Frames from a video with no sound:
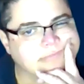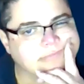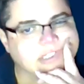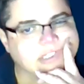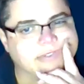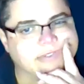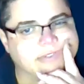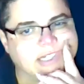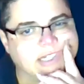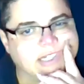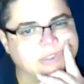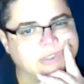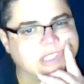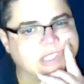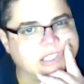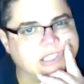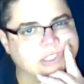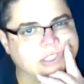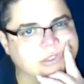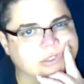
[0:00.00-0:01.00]
if that's what
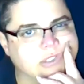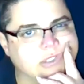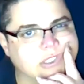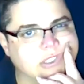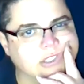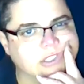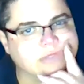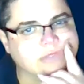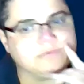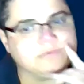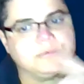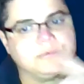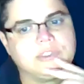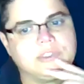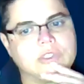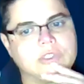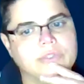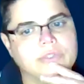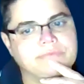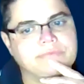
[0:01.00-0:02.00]
they choose to do.
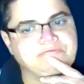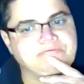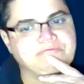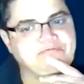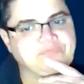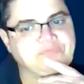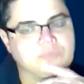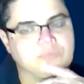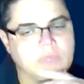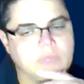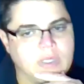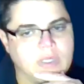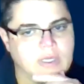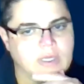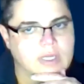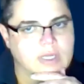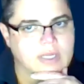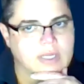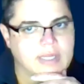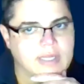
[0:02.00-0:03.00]
So
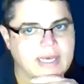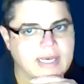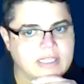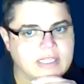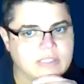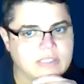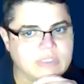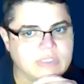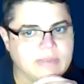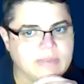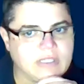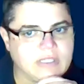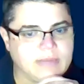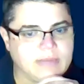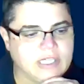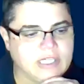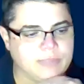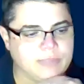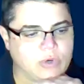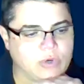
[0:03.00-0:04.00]
that is the
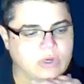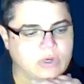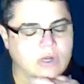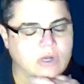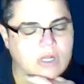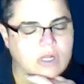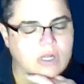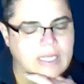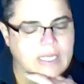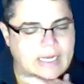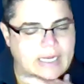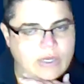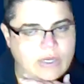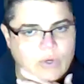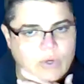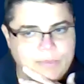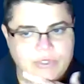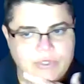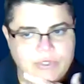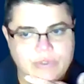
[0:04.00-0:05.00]
responsible action protocol, and I
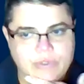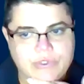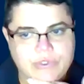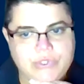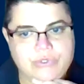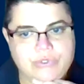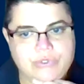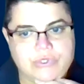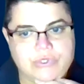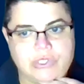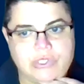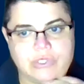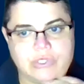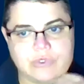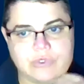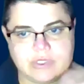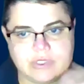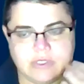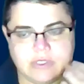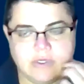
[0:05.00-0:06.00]
hope you choose to
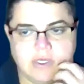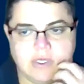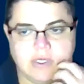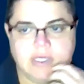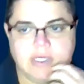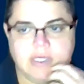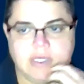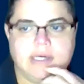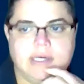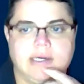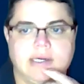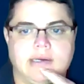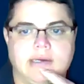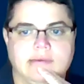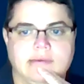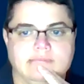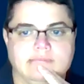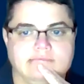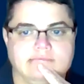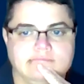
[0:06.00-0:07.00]
use it
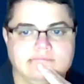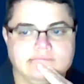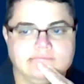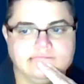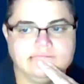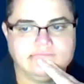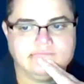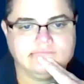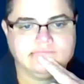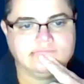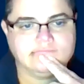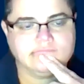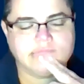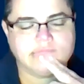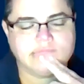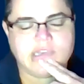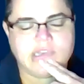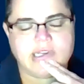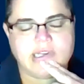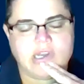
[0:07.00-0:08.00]
and
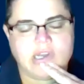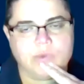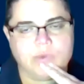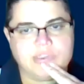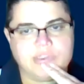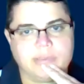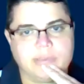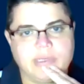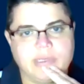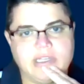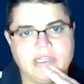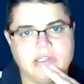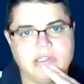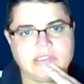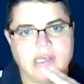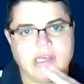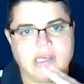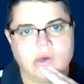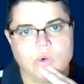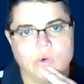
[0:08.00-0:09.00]
help somebody
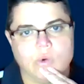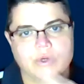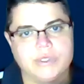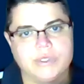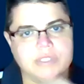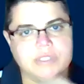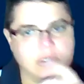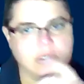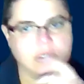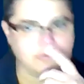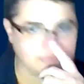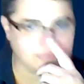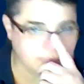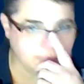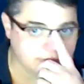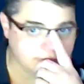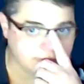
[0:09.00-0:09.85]
else out or yourself.